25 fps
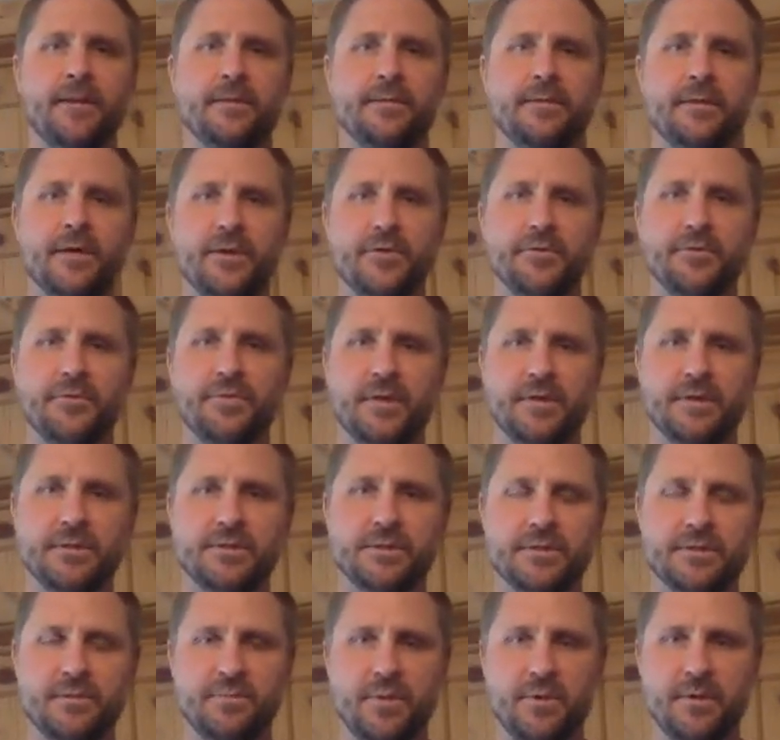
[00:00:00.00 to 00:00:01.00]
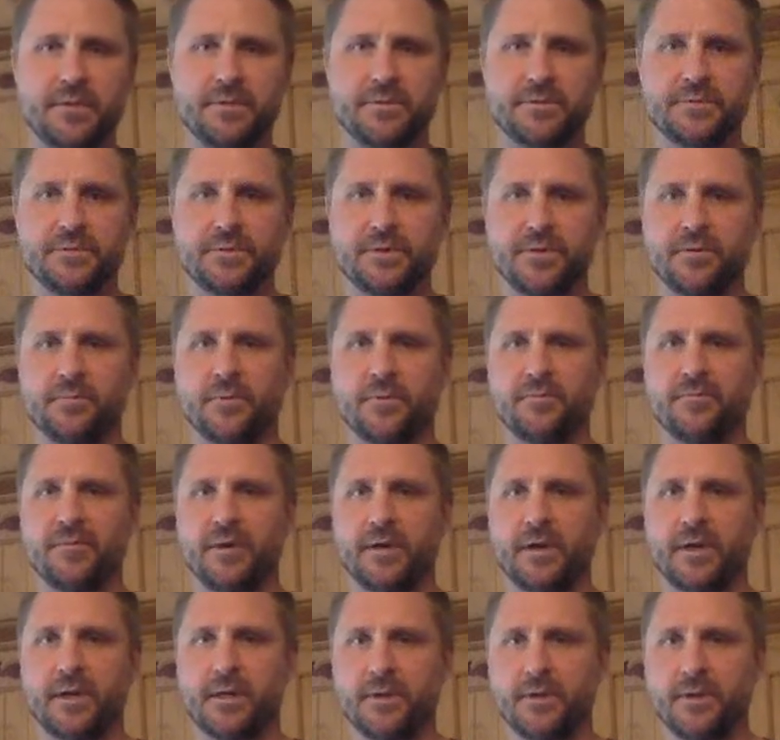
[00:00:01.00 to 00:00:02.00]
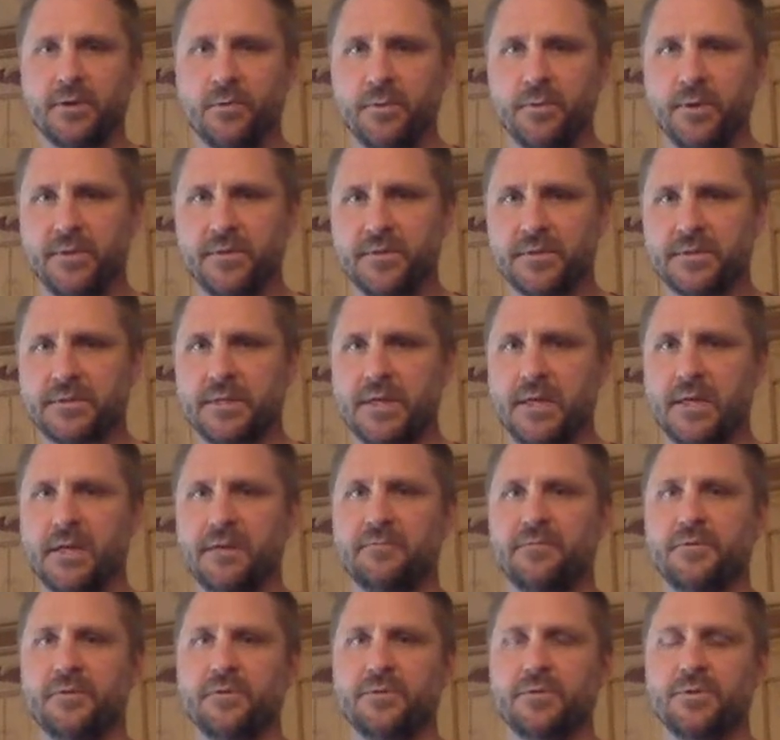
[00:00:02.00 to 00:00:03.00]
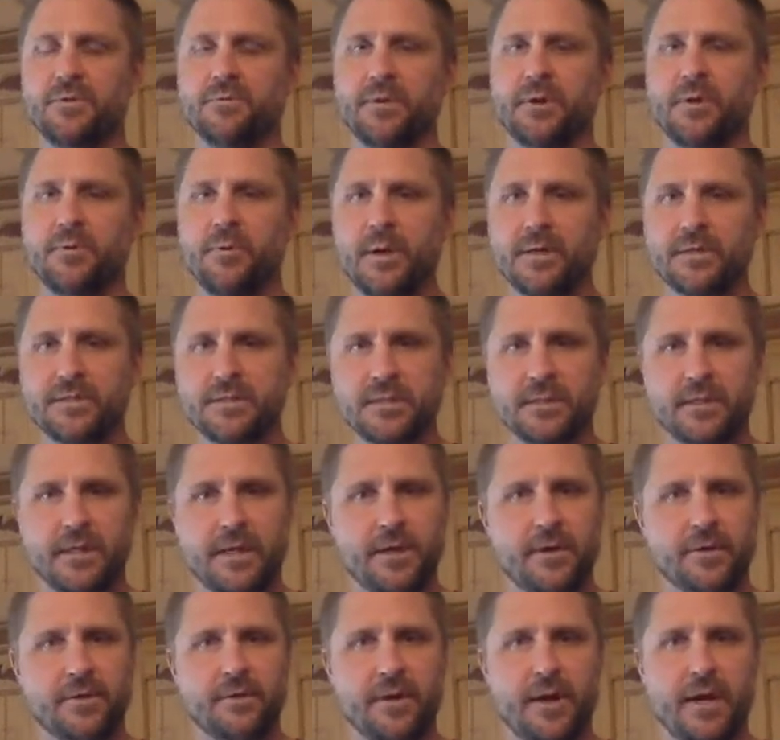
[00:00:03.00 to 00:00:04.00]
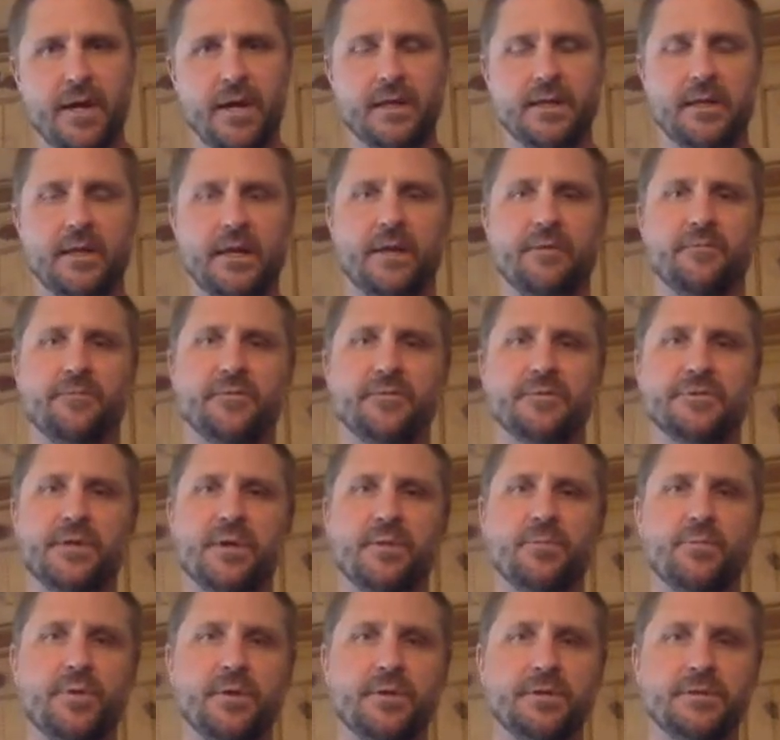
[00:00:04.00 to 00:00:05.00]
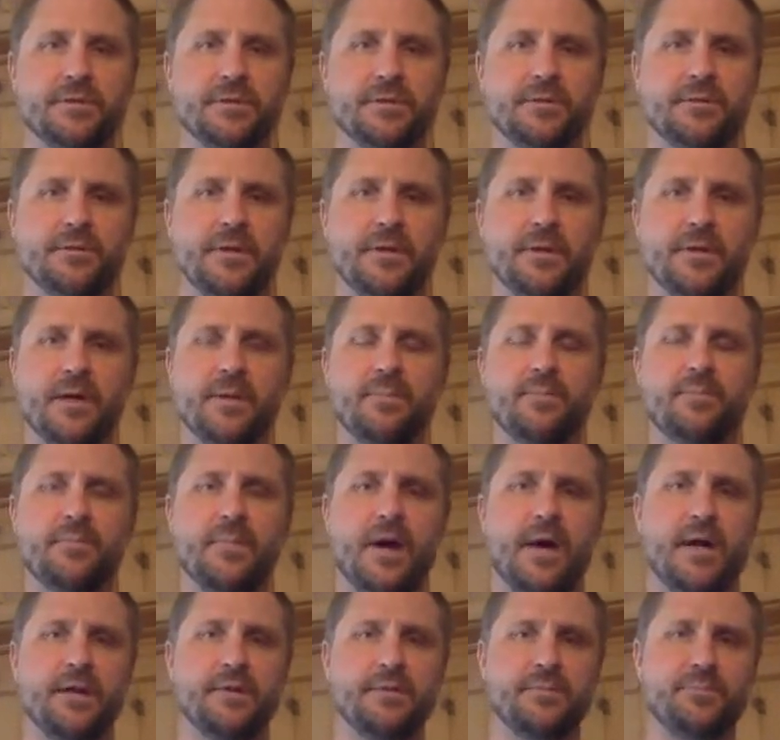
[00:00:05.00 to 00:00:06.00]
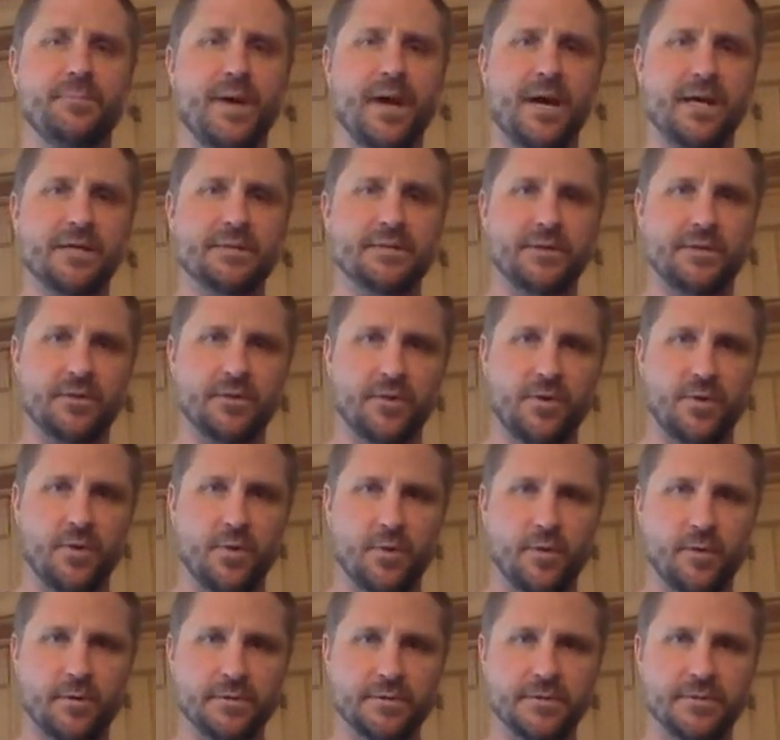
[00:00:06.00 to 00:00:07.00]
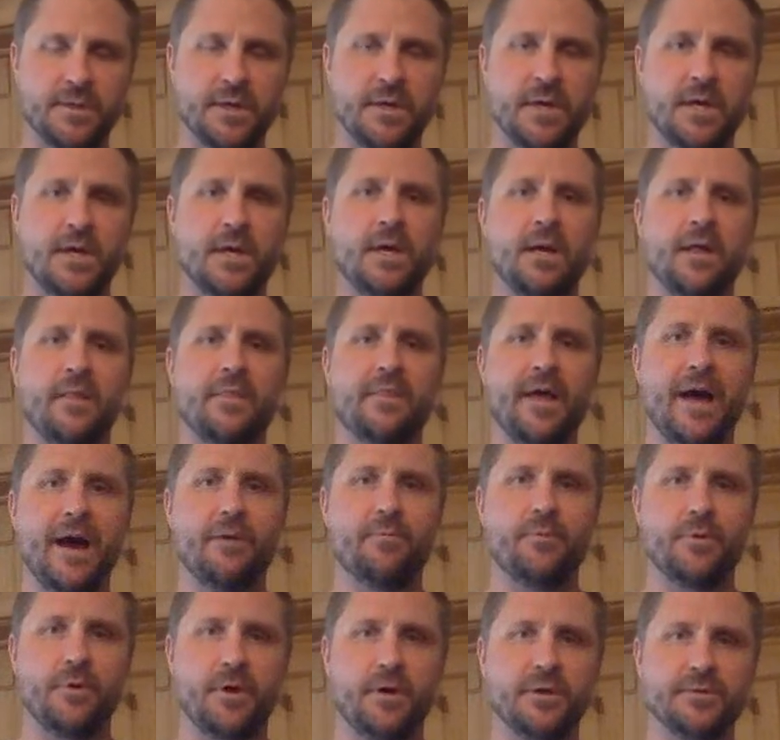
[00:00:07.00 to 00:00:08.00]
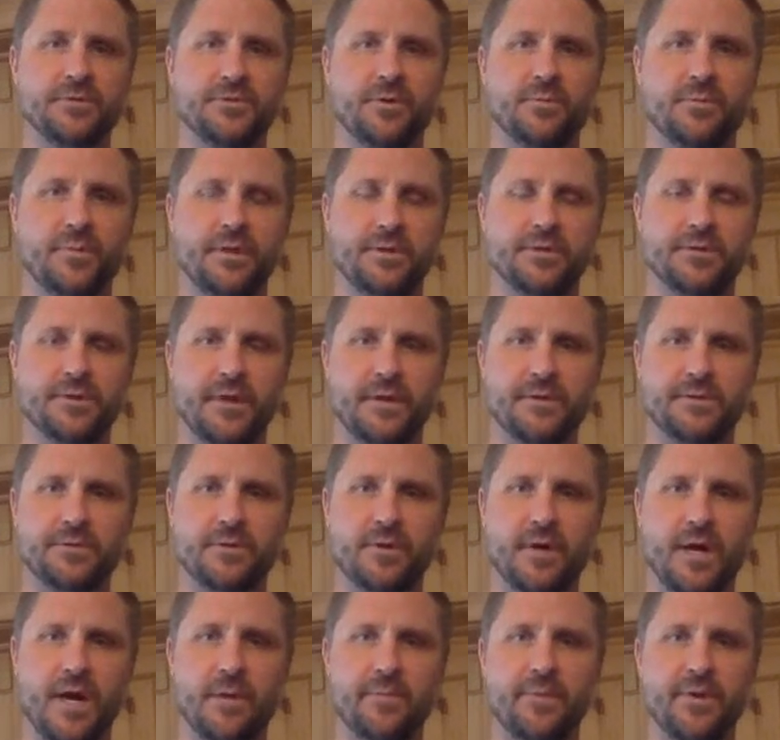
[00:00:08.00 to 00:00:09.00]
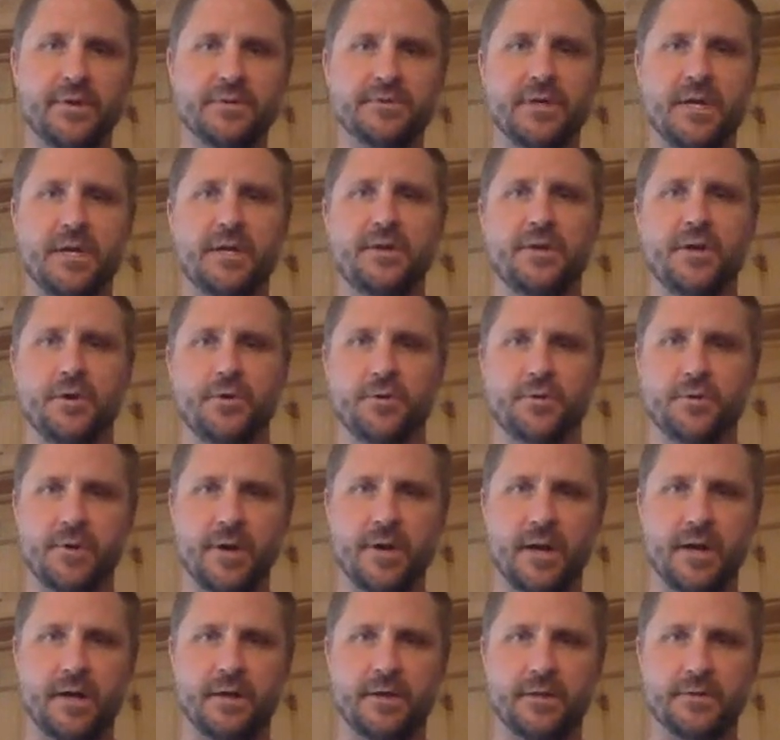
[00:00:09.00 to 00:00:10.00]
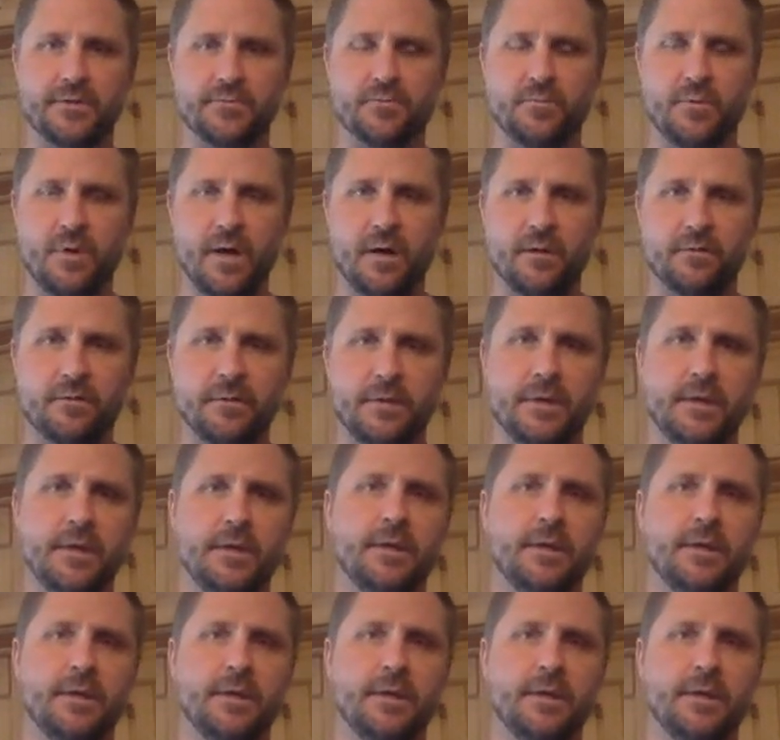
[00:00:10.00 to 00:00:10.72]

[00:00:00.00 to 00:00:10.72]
The other thing, just to be sure we're very clear with, is that if you do request the letter grade and for some reason end up not passing the course, that would also be transcribed as a no credit as well.